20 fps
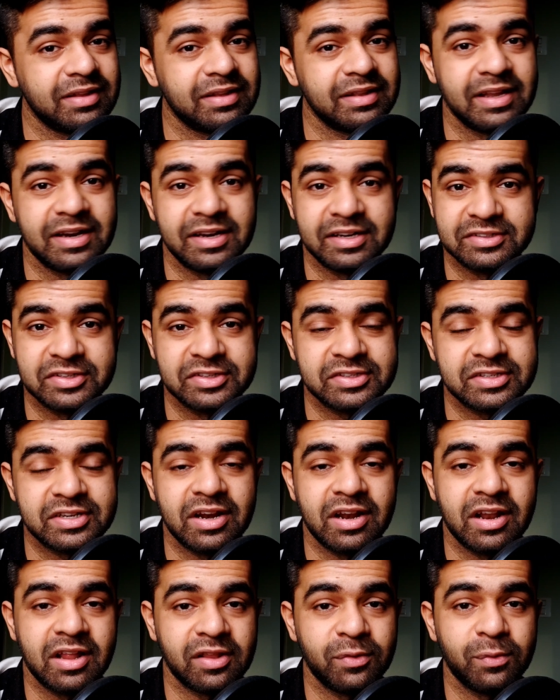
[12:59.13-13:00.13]
there
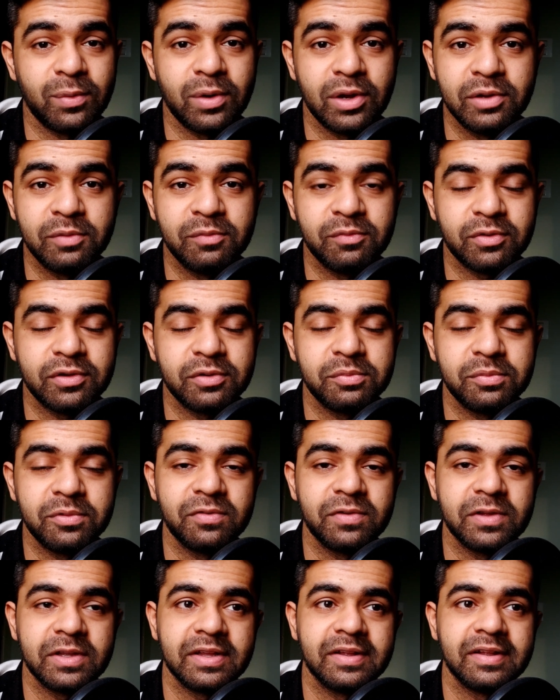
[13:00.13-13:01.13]
existed another volume for the
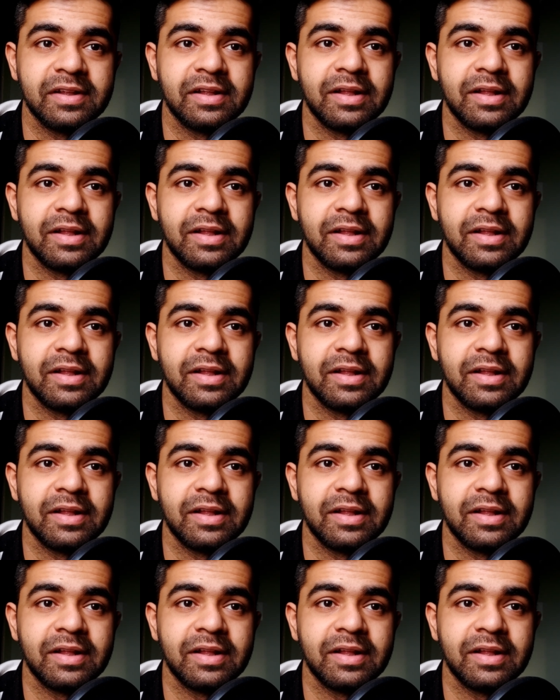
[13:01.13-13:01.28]
movie.